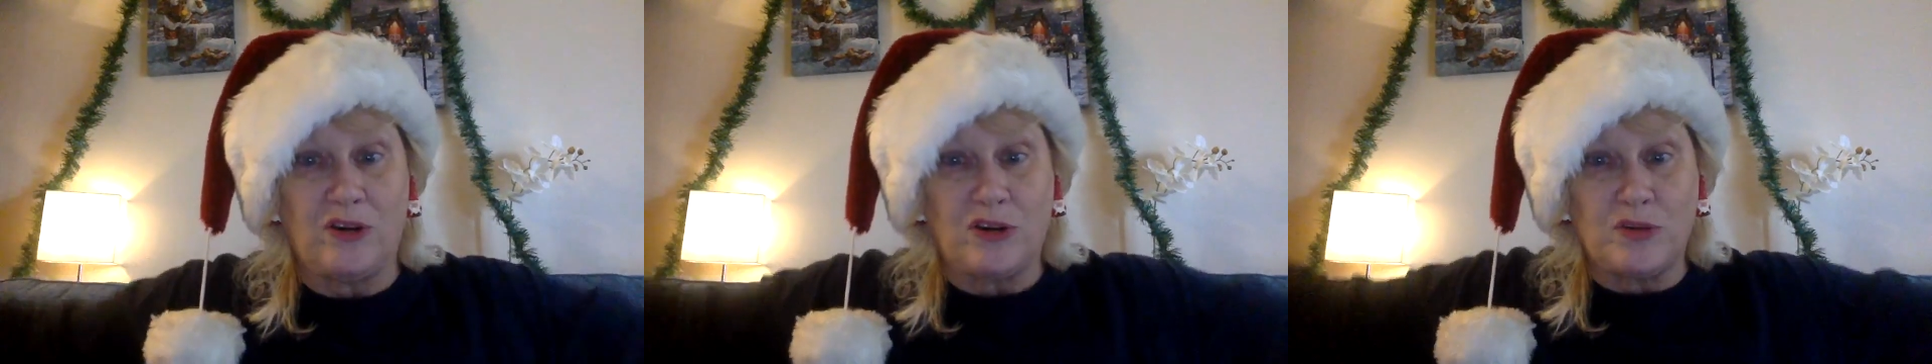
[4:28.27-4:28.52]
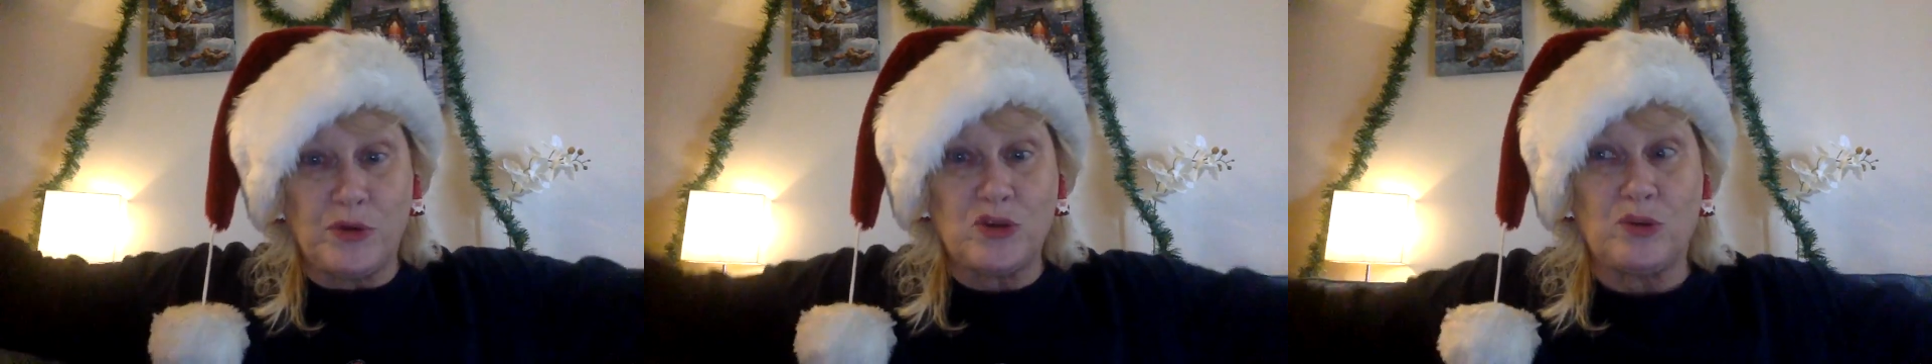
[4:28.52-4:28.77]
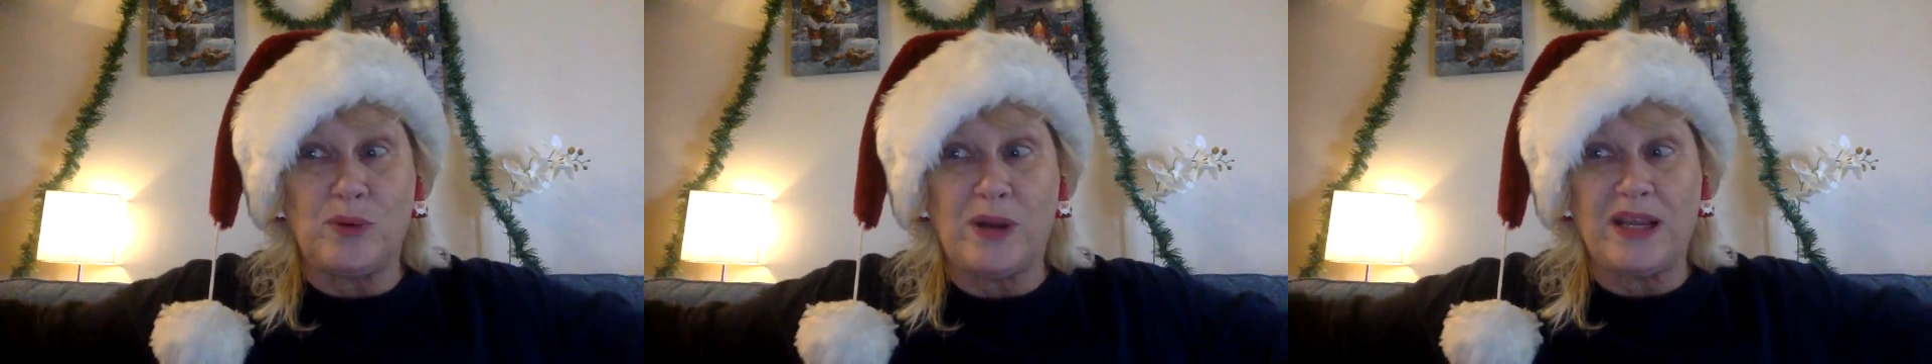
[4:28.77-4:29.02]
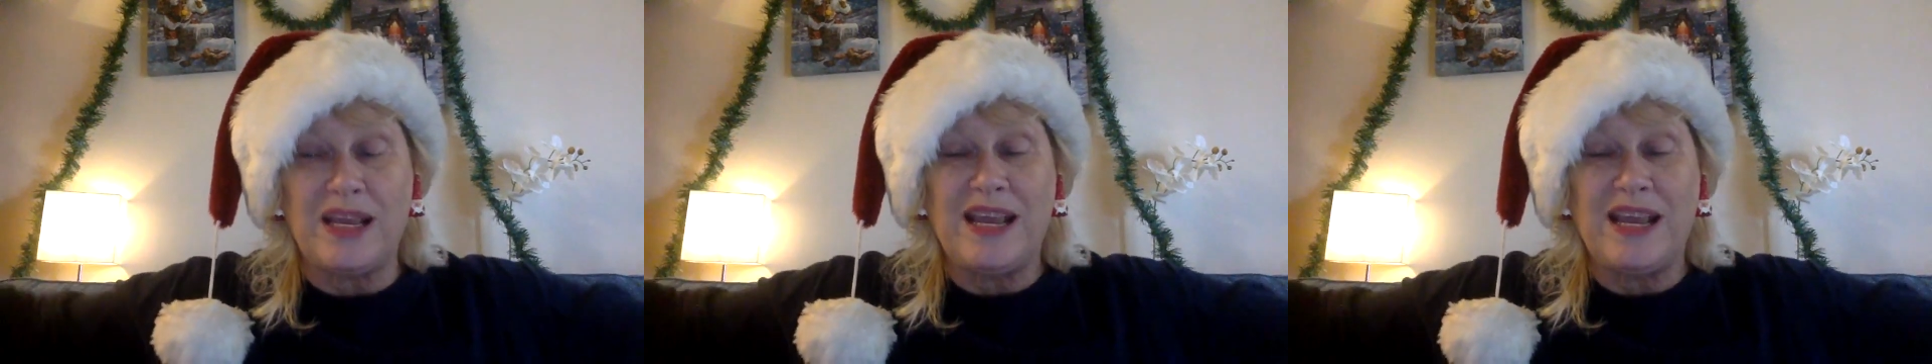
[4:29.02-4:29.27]
our spiritual
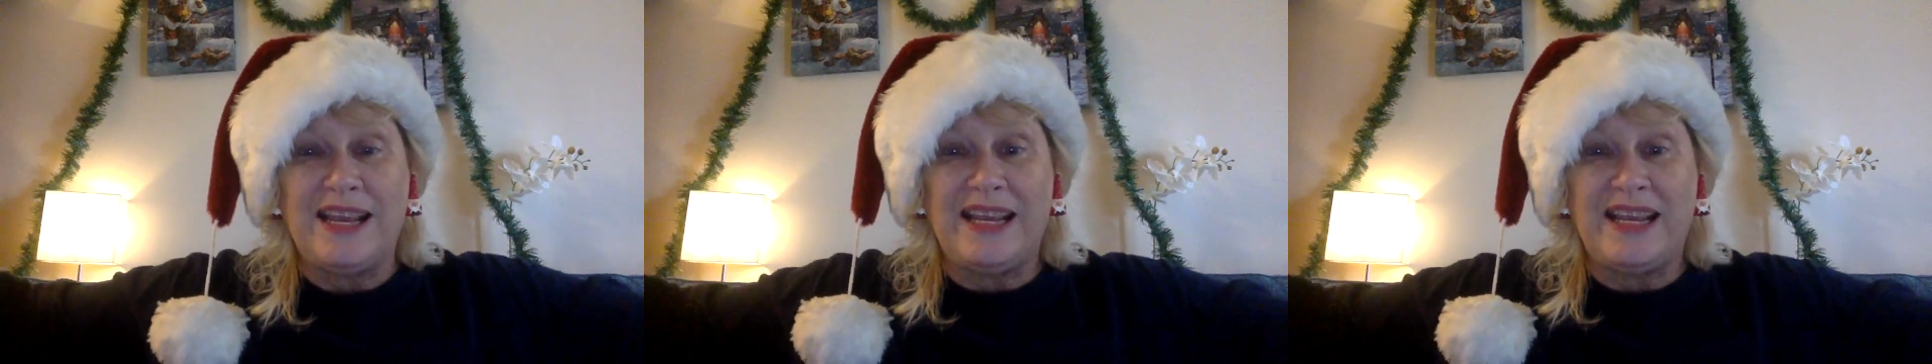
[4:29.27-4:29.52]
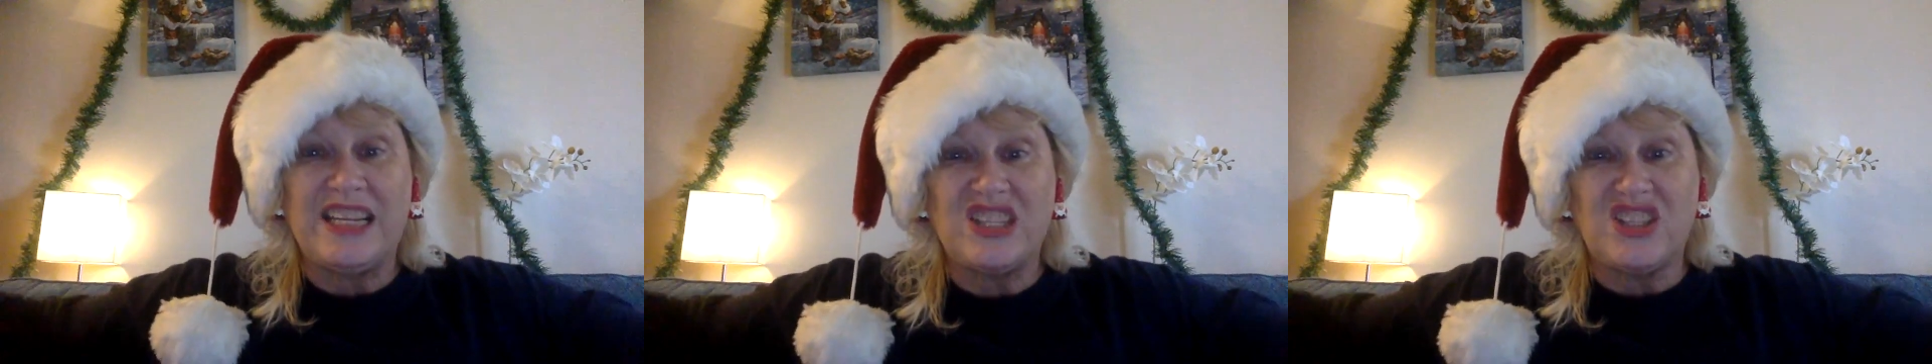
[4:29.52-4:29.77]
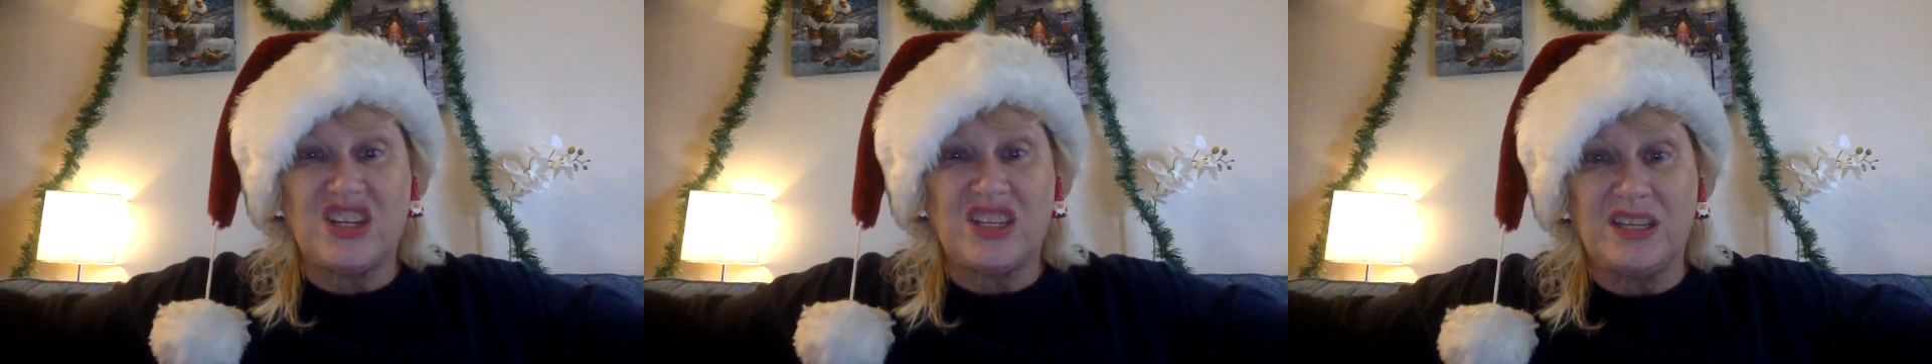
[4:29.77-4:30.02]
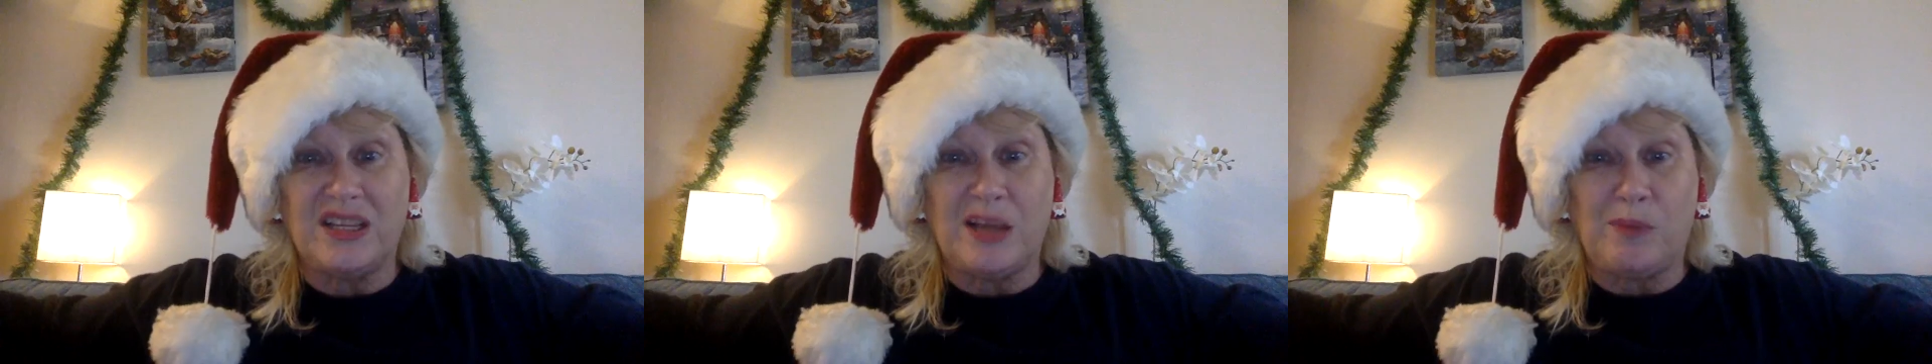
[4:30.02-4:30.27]
body, it gets sucked
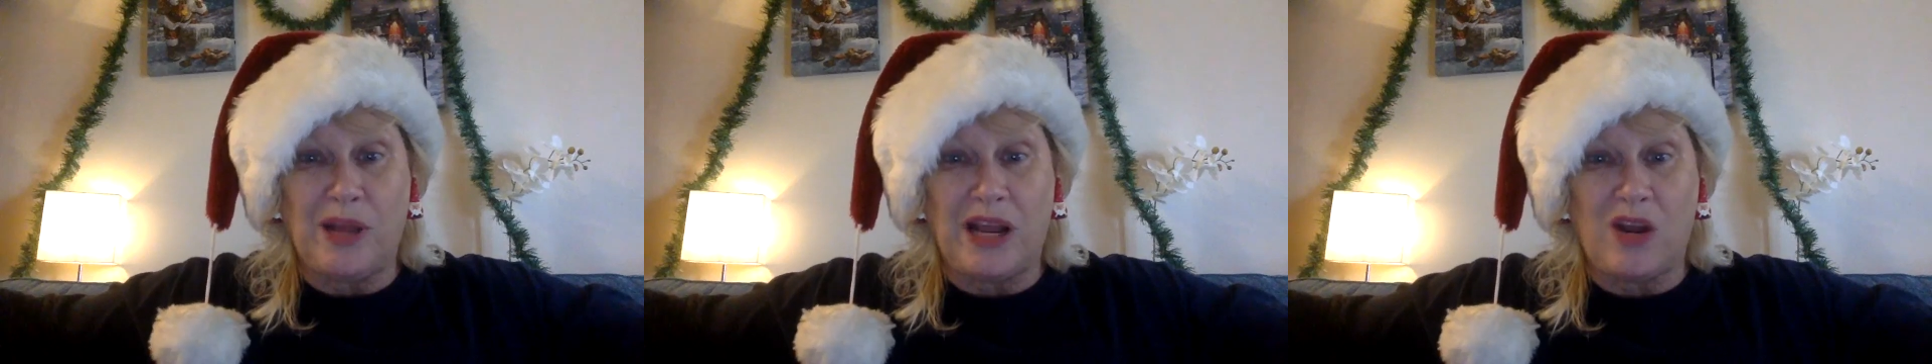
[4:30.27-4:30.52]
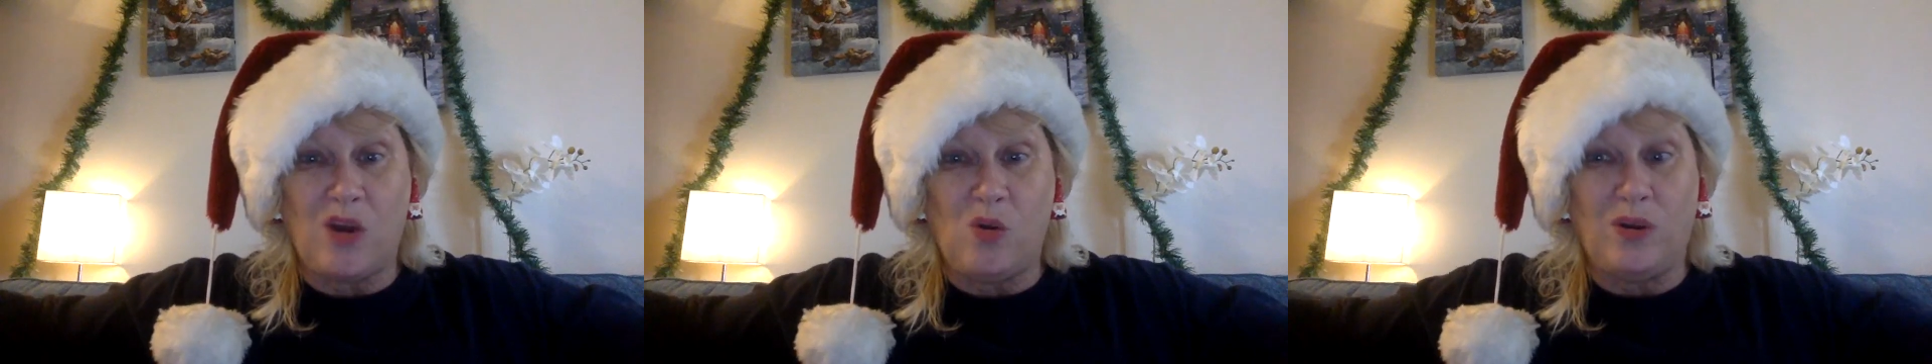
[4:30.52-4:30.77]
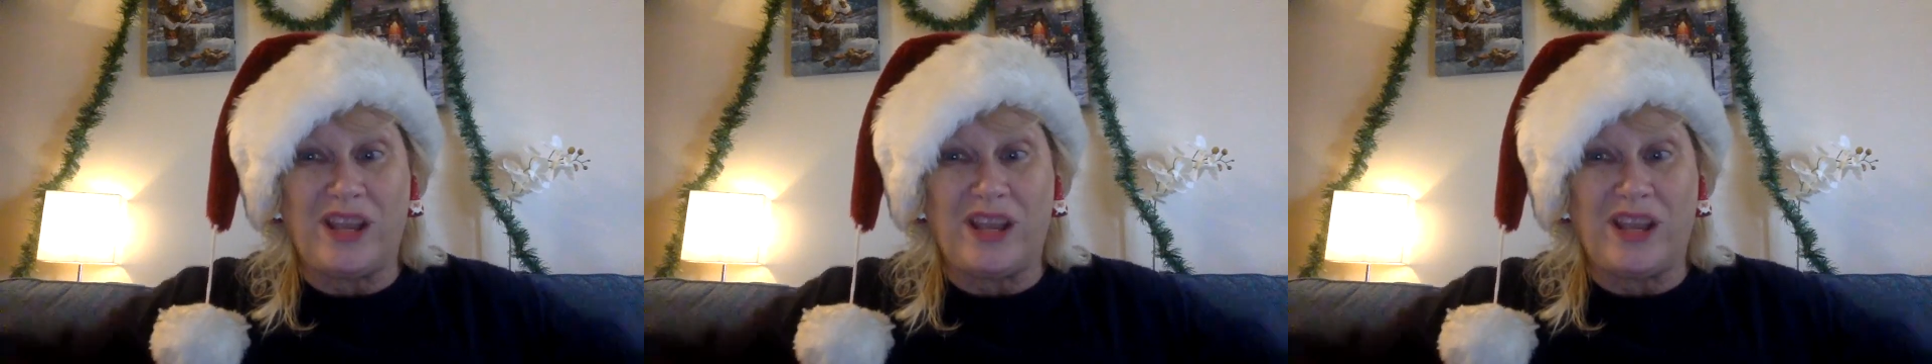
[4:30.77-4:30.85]
into that black hole.